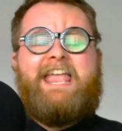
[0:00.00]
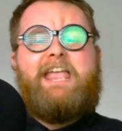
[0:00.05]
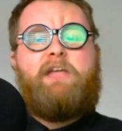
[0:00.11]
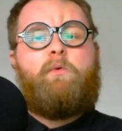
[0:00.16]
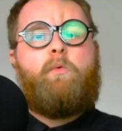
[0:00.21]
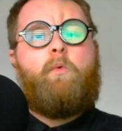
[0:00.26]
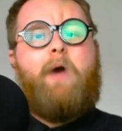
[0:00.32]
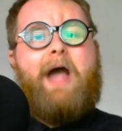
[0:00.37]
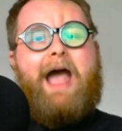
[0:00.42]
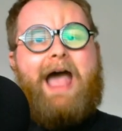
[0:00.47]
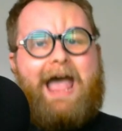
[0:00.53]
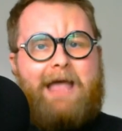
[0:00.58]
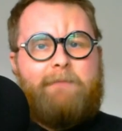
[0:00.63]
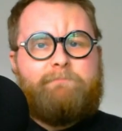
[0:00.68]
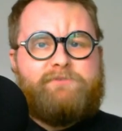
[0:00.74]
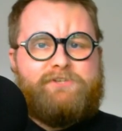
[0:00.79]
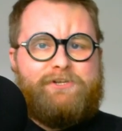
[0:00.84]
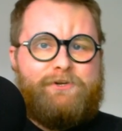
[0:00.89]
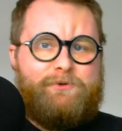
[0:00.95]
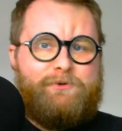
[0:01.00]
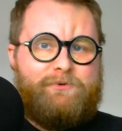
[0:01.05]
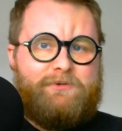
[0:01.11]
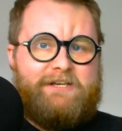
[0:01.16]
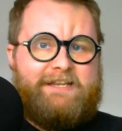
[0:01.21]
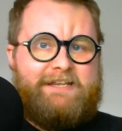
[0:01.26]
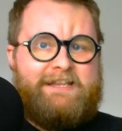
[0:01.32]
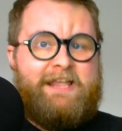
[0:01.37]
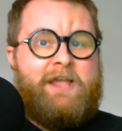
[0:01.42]
it will
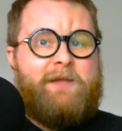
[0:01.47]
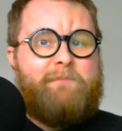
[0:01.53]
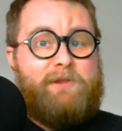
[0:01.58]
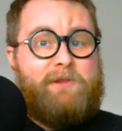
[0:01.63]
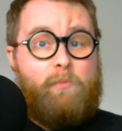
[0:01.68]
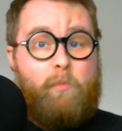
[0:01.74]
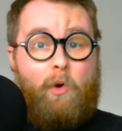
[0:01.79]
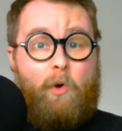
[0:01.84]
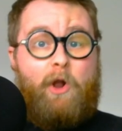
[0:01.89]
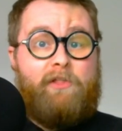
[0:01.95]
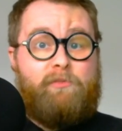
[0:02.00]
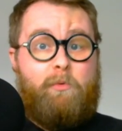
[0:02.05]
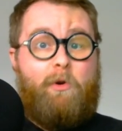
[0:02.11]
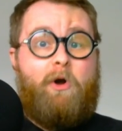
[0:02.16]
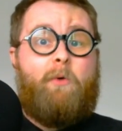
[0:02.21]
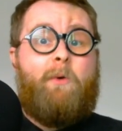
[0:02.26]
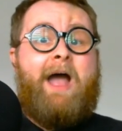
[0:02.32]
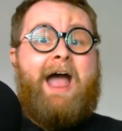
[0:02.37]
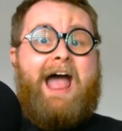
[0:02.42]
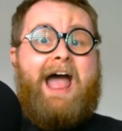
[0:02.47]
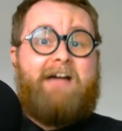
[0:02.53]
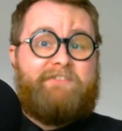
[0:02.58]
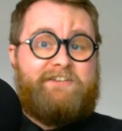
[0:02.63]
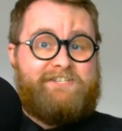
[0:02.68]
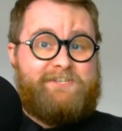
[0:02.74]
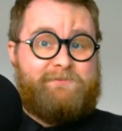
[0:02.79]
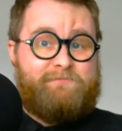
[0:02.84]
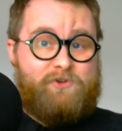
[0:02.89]
absolutely be worthwhile
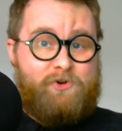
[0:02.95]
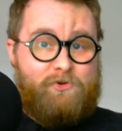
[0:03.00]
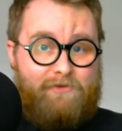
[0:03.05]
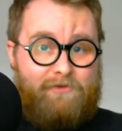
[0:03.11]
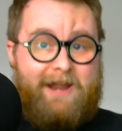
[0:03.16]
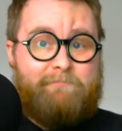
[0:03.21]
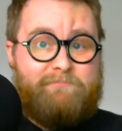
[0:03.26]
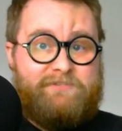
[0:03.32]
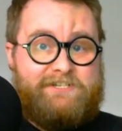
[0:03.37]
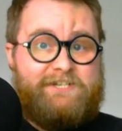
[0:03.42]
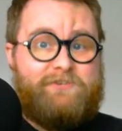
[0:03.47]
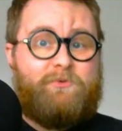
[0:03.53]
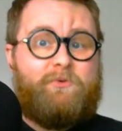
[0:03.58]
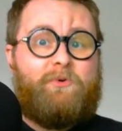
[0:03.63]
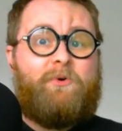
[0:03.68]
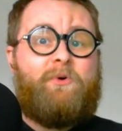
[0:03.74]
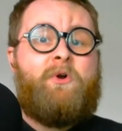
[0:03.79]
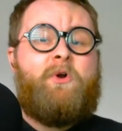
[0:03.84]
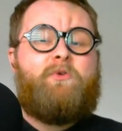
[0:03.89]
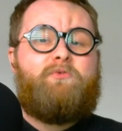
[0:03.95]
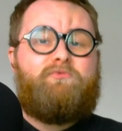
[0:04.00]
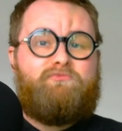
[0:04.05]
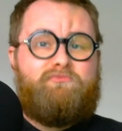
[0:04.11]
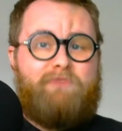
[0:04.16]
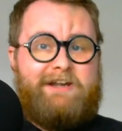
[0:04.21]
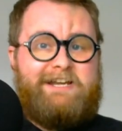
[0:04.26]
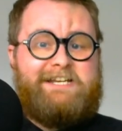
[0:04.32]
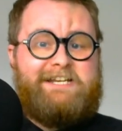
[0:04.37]
having some corrupted ore
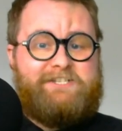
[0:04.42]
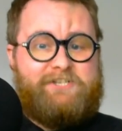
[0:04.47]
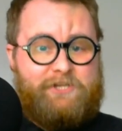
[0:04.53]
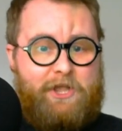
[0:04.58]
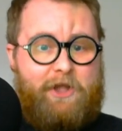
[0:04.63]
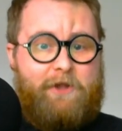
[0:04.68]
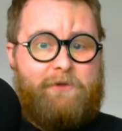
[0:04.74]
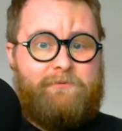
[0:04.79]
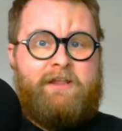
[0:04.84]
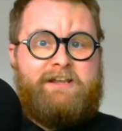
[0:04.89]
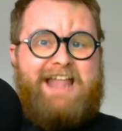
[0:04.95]
ready to go.